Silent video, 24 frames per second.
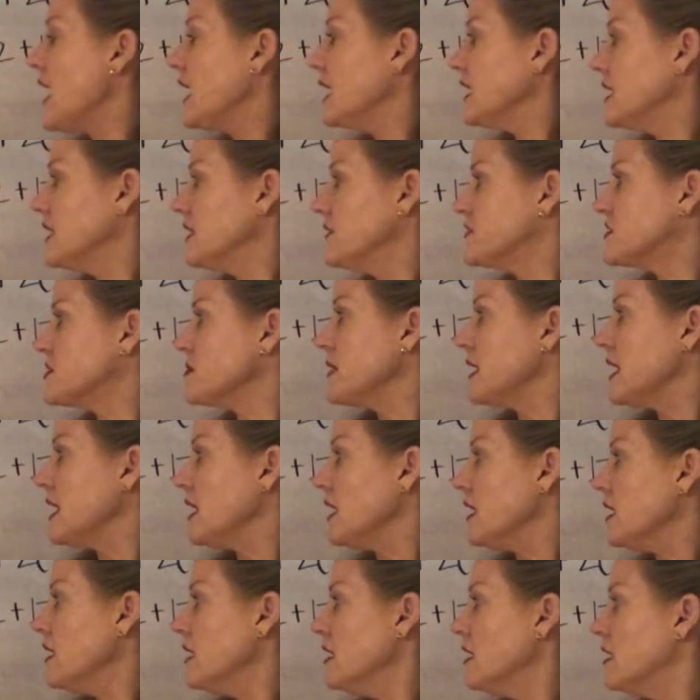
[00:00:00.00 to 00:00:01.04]
that gives
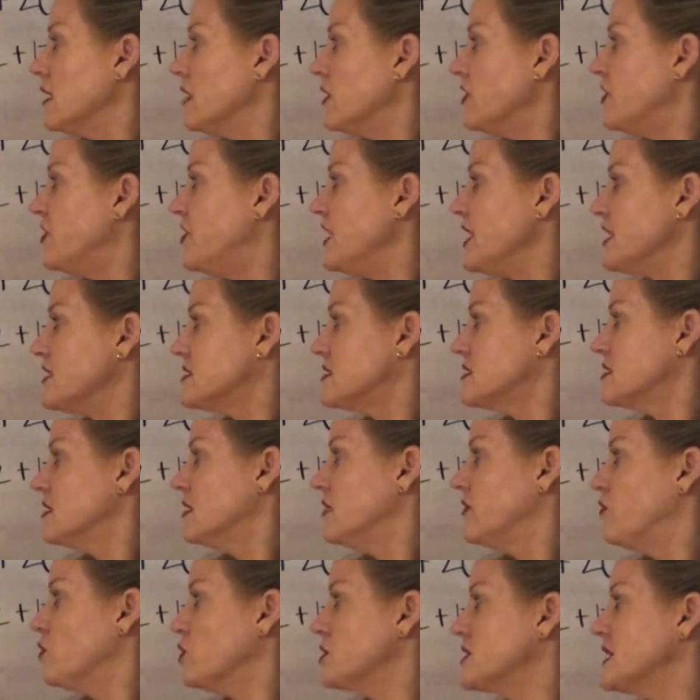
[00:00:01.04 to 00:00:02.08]
me this,
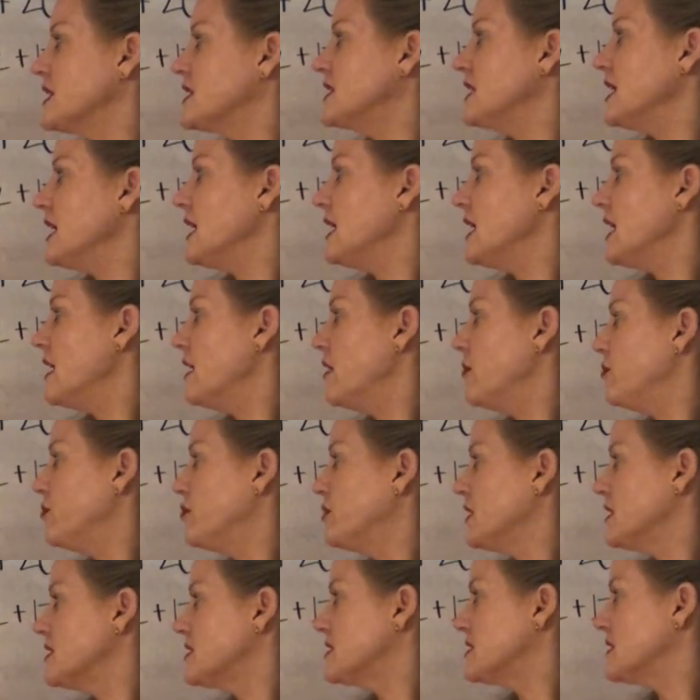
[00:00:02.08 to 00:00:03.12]
468M
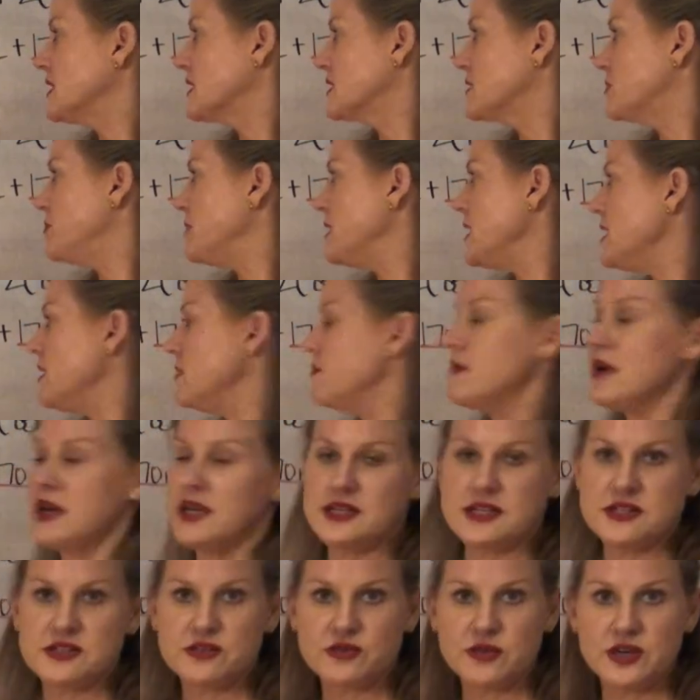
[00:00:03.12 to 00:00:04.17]
plus 6B
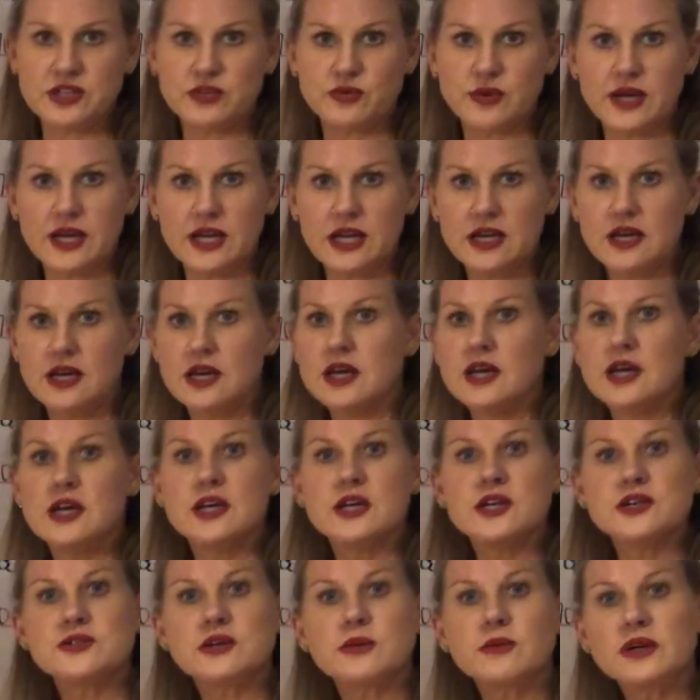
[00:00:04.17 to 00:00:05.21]
minus 320.
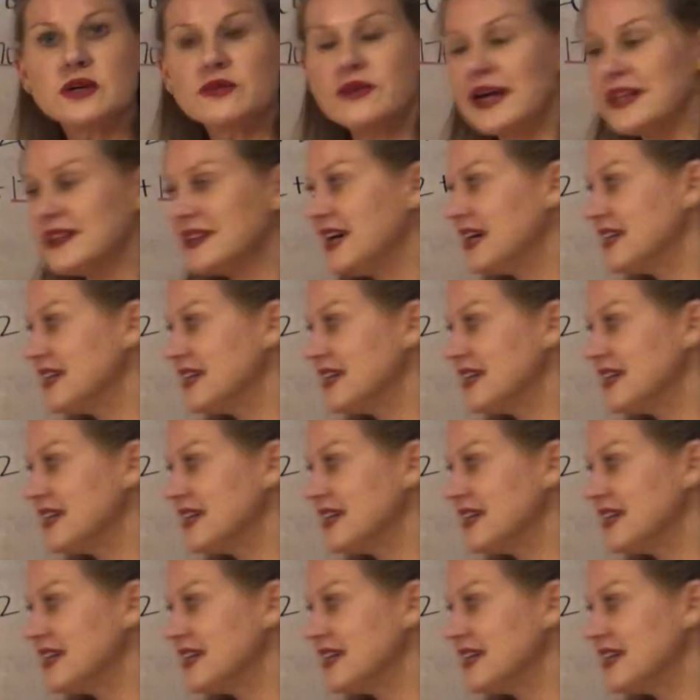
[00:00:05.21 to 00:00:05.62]
So I'm going to write